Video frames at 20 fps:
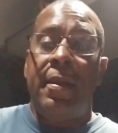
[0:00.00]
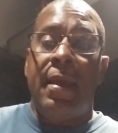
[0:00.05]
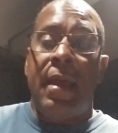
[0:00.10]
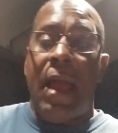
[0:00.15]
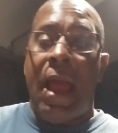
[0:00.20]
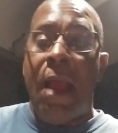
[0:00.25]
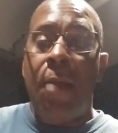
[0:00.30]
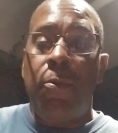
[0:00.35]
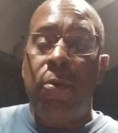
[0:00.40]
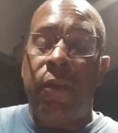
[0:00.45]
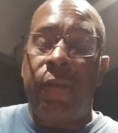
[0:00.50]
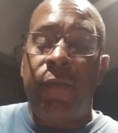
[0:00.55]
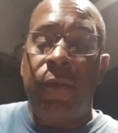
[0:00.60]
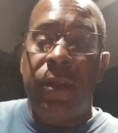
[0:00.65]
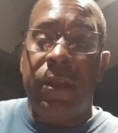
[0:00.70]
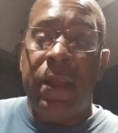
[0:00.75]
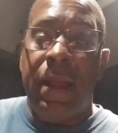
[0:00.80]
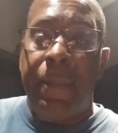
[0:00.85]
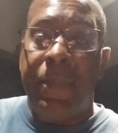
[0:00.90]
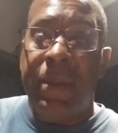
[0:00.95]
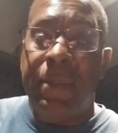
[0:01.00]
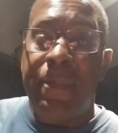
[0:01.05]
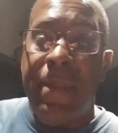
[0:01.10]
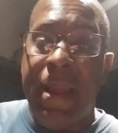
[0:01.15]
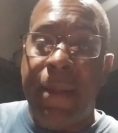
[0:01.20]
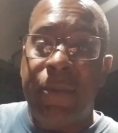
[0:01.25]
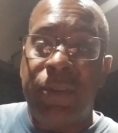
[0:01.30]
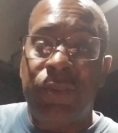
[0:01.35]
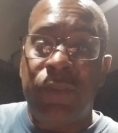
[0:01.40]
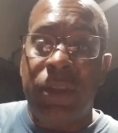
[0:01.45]
I work for a company,
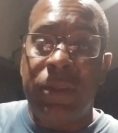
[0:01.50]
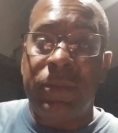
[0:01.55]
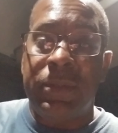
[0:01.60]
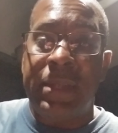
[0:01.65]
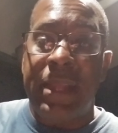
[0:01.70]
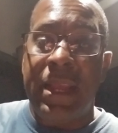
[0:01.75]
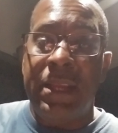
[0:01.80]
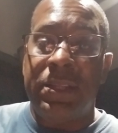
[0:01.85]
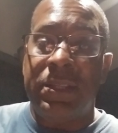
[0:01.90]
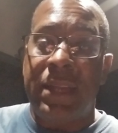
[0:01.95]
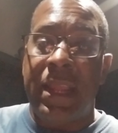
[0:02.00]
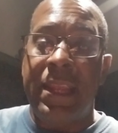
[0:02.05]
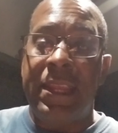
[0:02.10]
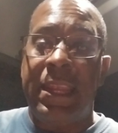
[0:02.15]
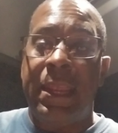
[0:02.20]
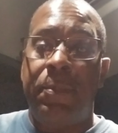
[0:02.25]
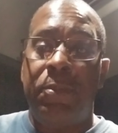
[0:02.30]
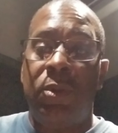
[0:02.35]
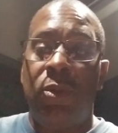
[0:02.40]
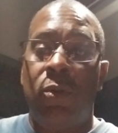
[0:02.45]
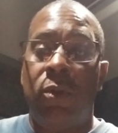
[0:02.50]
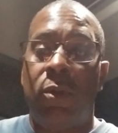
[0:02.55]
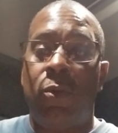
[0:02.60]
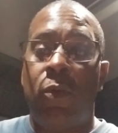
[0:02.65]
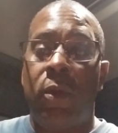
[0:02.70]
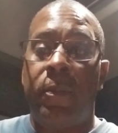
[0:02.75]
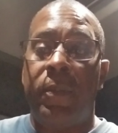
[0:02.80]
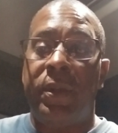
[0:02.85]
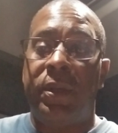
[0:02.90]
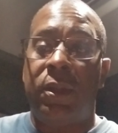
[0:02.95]
Maverick Transportation. They keep new
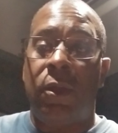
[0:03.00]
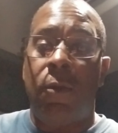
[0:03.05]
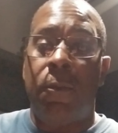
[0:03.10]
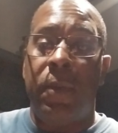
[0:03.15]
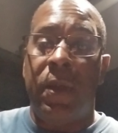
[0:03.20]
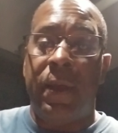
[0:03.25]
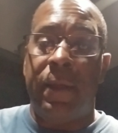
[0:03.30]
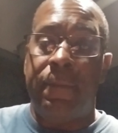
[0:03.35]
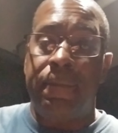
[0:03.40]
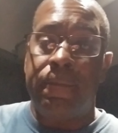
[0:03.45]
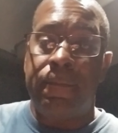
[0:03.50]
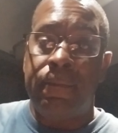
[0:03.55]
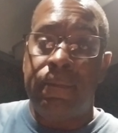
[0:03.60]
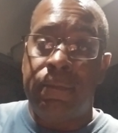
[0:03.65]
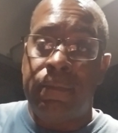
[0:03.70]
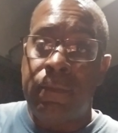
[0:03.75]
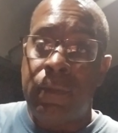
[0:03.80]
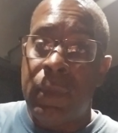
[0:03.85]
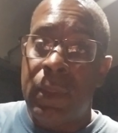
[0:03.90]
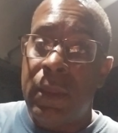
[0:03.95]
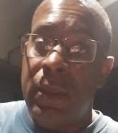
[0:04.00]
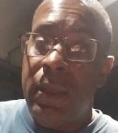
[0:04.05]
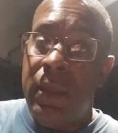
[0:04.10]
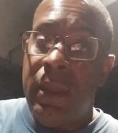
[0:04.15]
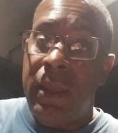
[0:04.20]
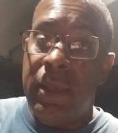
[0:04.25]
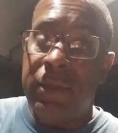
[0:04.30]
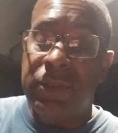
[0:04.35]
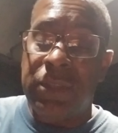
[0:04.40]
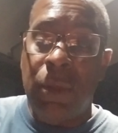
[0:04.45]
equipment though, but
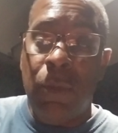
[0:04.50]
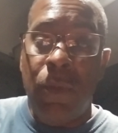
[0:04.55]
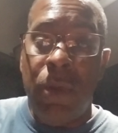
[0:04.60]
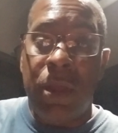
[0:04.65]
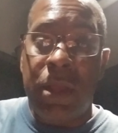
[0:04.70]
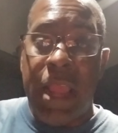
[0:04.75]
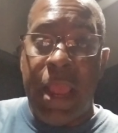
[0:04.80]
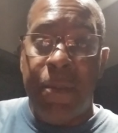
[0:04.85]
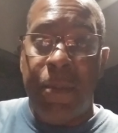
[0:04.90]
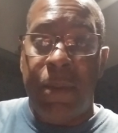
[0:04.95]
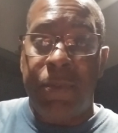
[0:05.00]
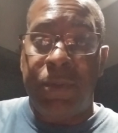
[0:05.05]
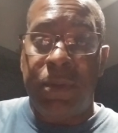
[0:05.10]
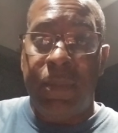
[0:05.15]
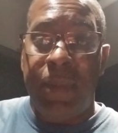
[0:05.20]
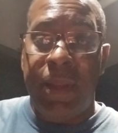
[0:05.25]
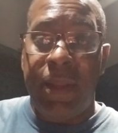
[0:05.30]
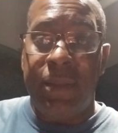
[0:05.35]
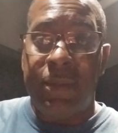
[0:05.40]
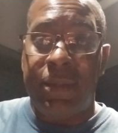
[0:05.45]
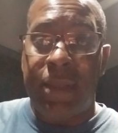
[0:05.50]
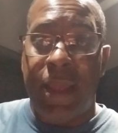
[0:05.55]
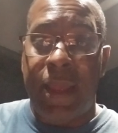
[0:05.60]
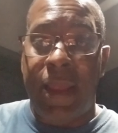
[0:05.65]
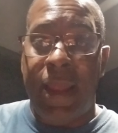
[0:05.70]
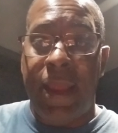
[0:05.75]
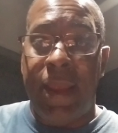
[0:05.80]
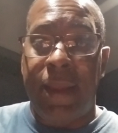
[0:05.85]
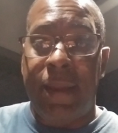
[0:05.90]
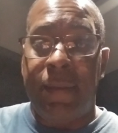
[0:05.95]
if someone came up to me and say,
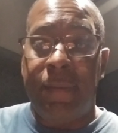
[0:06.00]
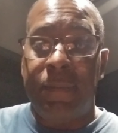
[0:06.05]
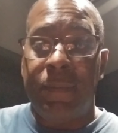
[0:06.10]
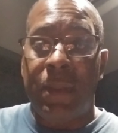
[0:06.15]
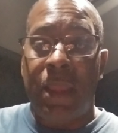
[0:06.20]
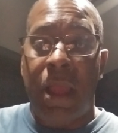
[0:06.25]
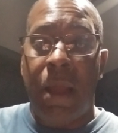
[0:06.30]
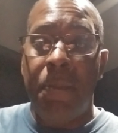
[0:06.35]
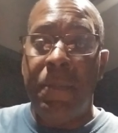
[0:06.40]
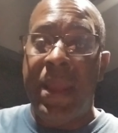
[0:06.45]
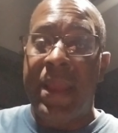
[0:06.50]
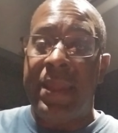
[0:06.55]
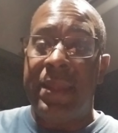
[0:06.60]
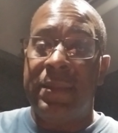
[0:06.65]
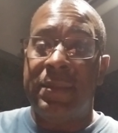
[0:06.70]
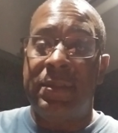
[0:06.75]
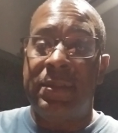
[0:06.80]
hey, I make